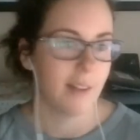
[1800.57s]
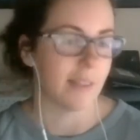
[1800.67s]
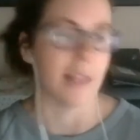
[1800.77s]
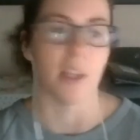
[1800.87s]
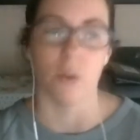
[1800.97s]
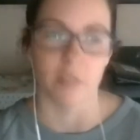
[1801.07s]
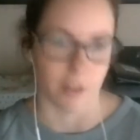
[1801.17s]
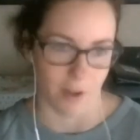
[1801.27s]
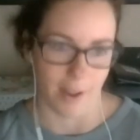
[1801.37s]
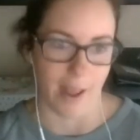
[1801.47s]
that I used to
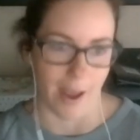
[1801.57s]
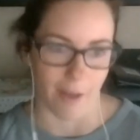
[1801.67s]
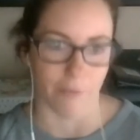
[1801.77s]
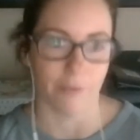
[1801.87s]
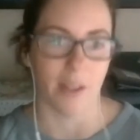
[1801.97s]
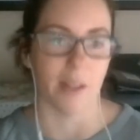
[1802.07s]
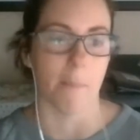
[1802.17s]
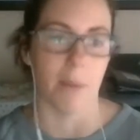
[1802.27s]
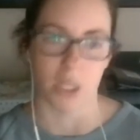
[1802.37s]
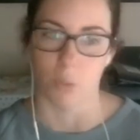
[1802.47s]
not have in a
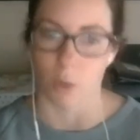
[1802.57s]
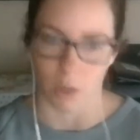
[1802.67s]
much more